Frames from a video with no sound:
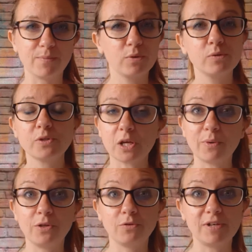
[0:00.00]
but also
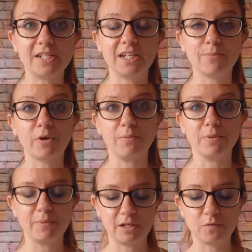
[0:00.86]
when you're reading it might
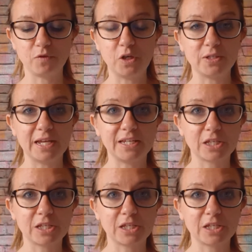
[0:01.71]
be a bit confusing.